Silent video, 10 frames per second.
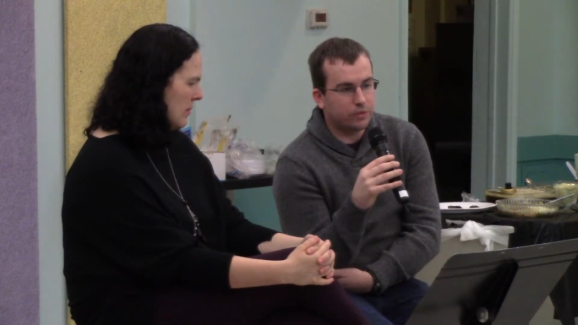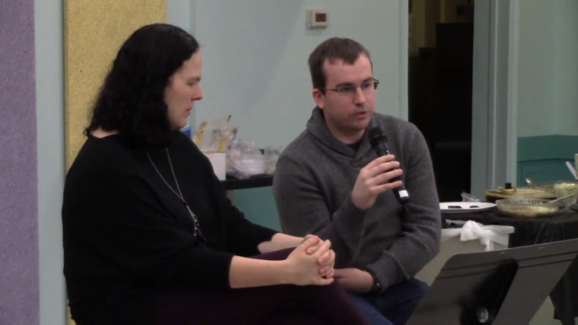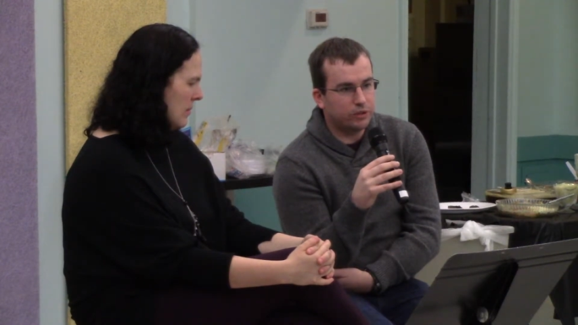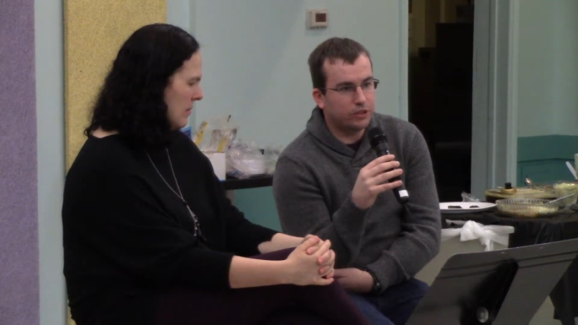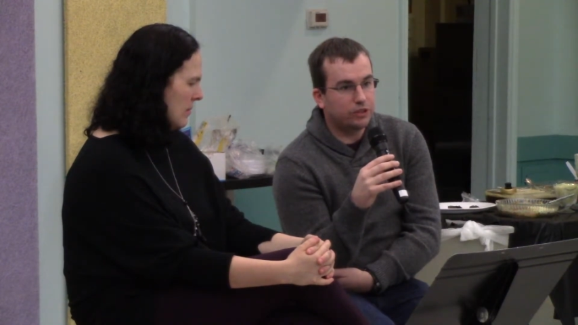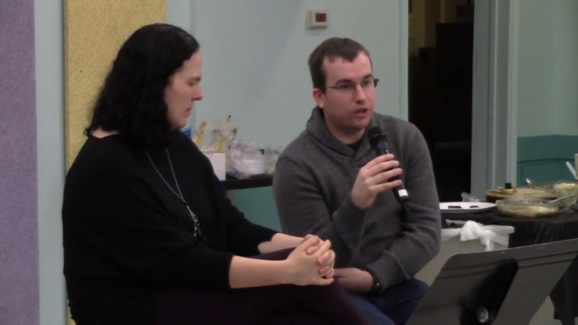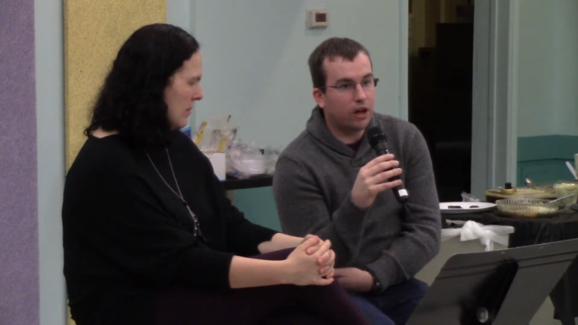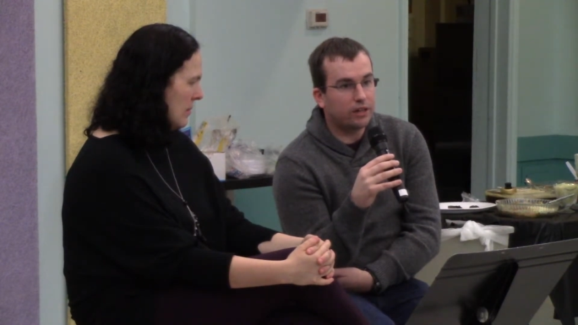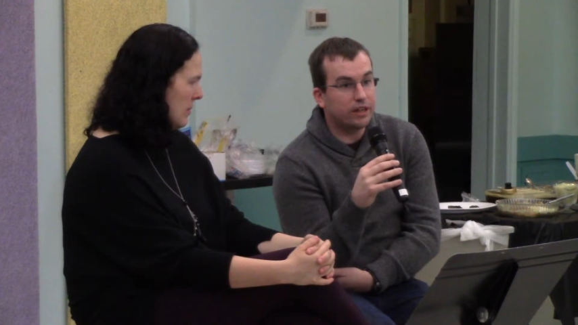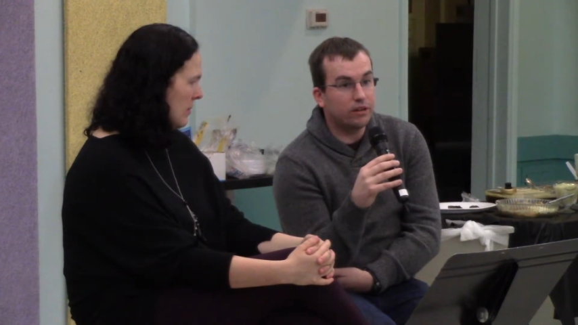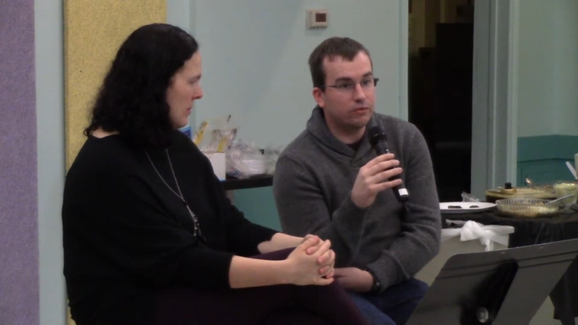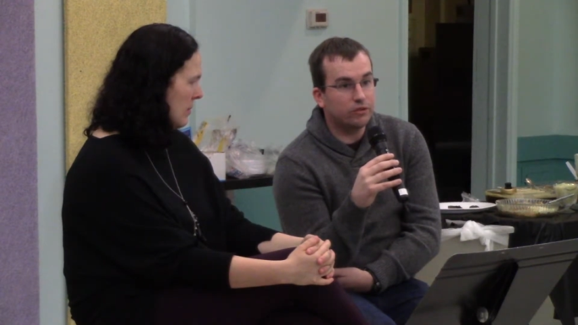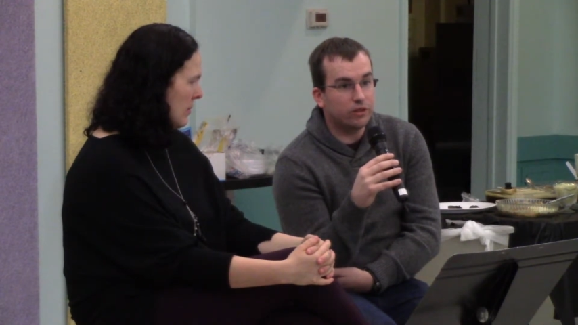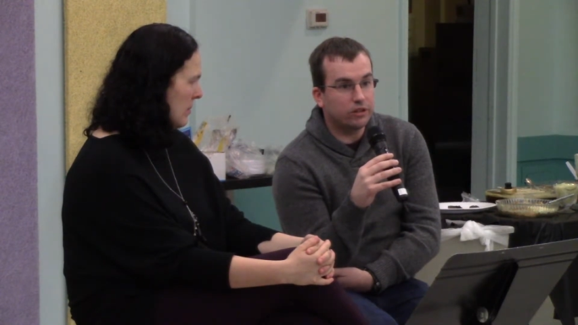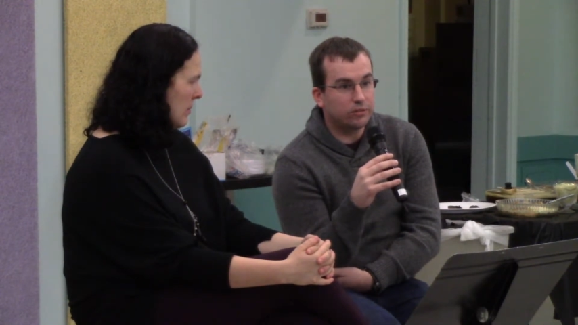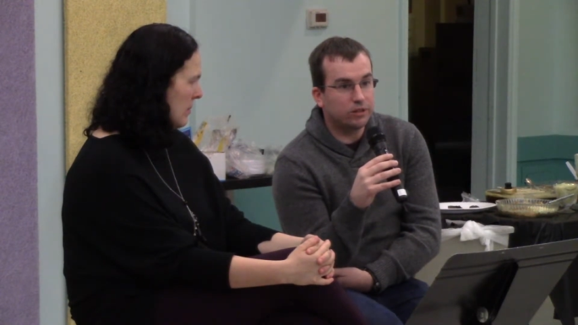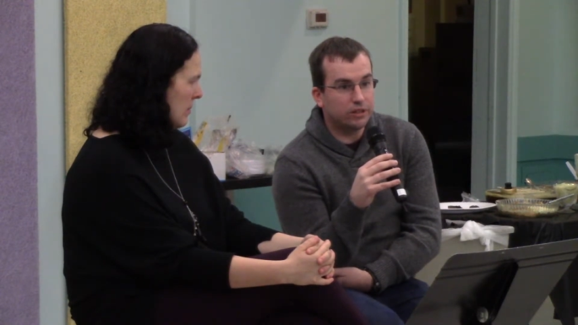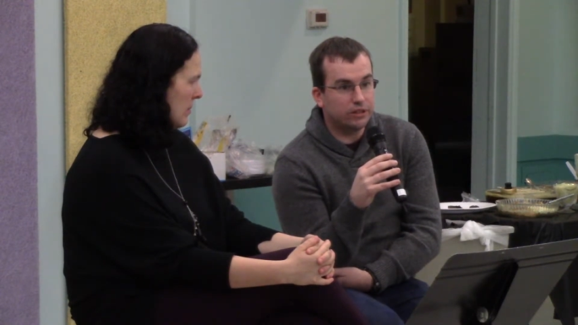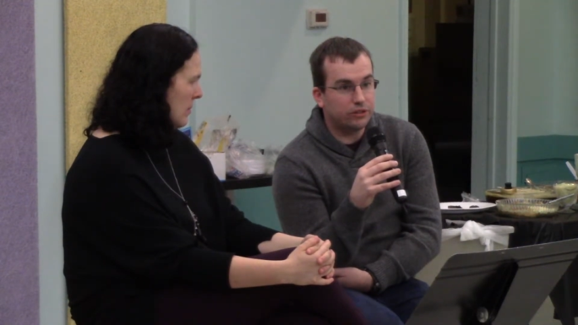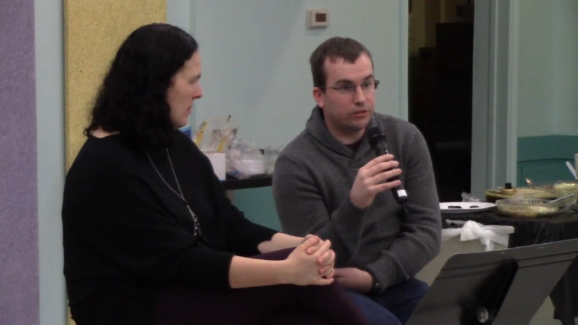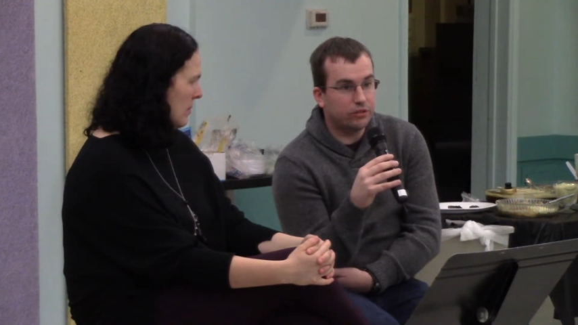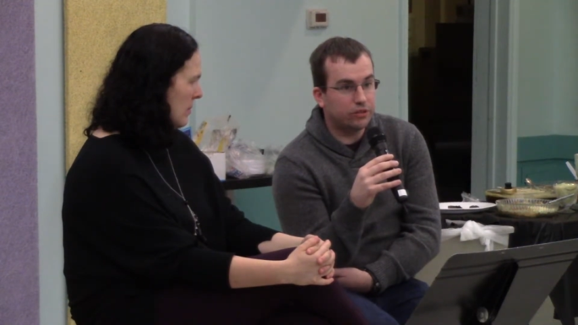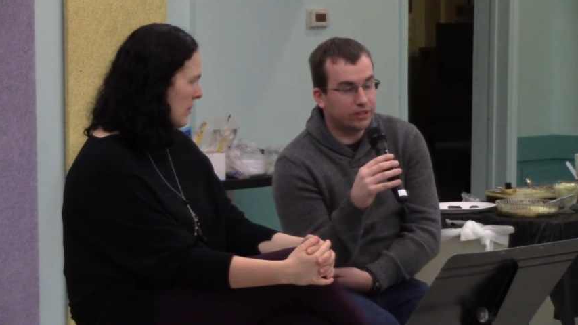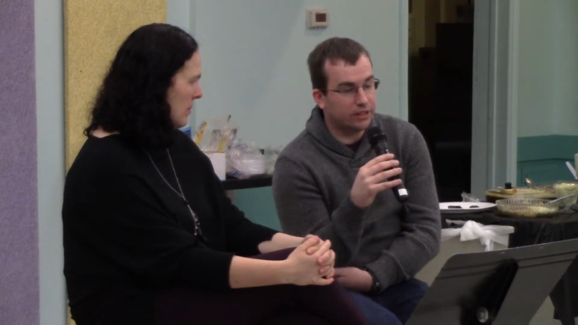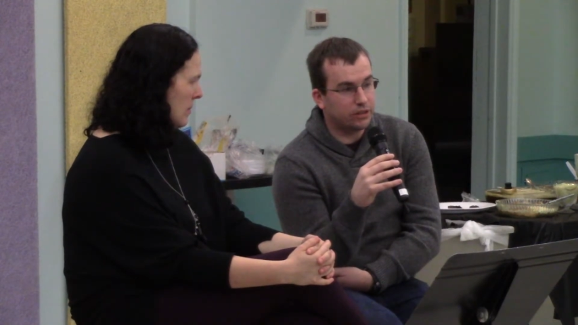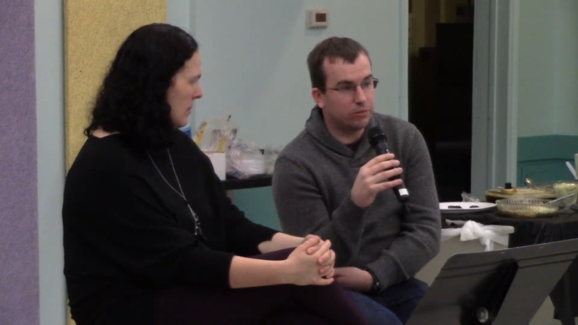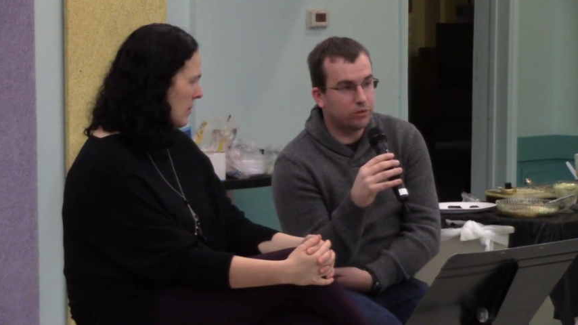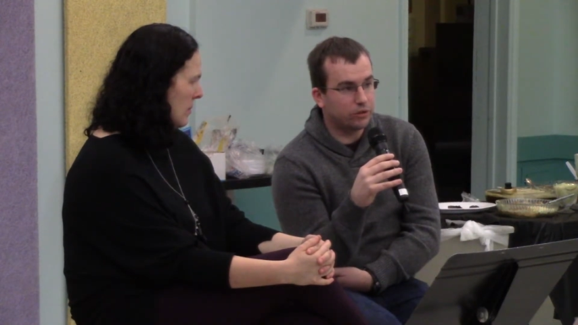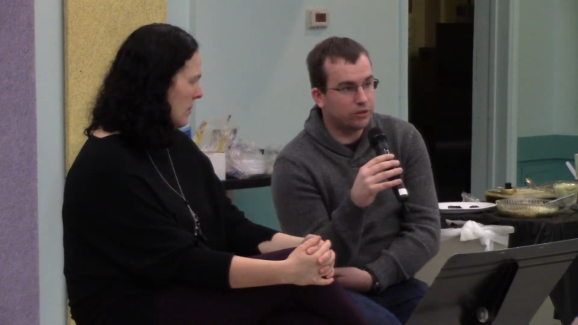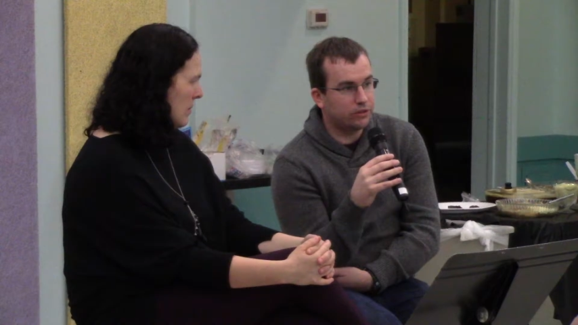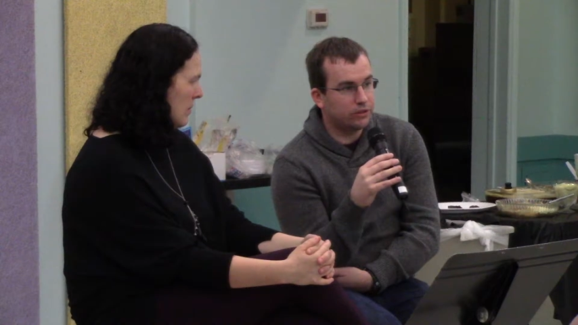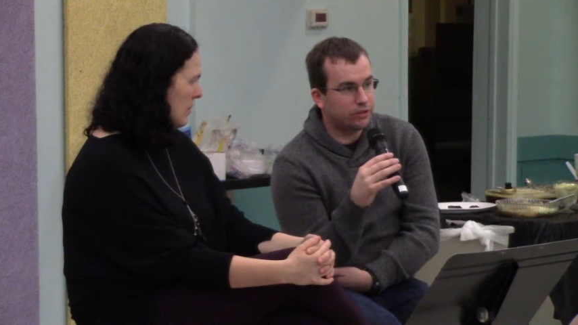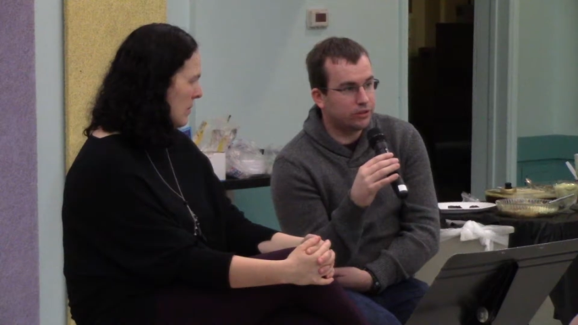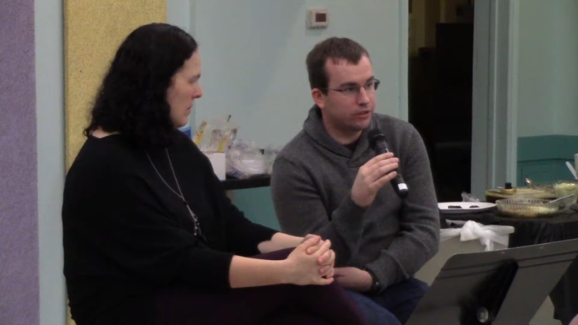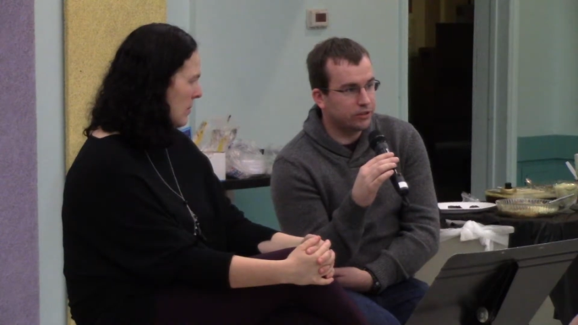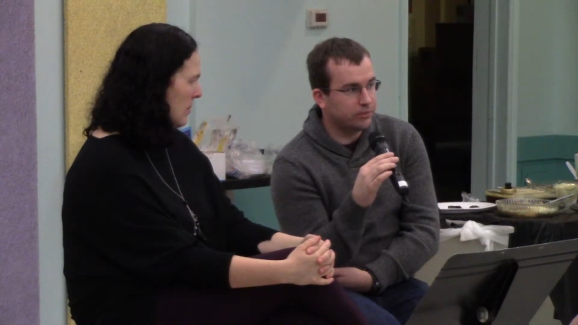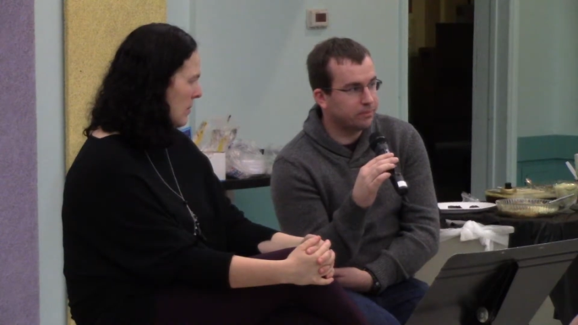Speaker 1: which is not helpful ultimately to the kingdom or to the church.